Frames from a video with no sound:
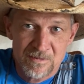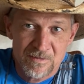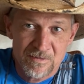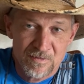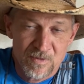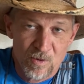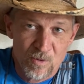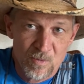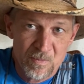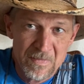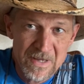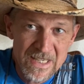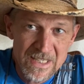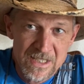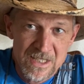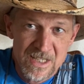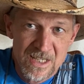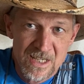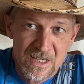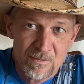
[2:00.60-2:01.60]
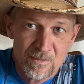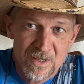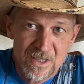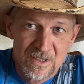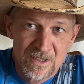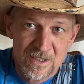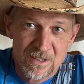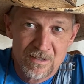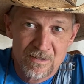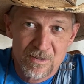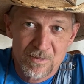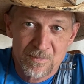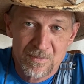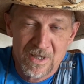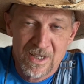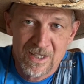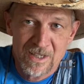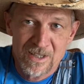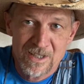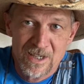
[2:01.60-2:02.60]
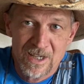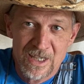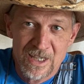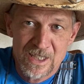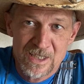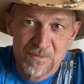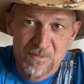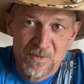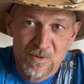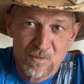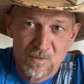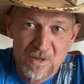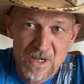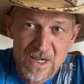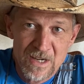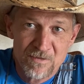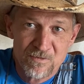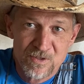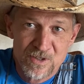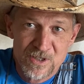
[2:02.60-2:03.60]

Before bedtime, I thought about it, and asked my wife,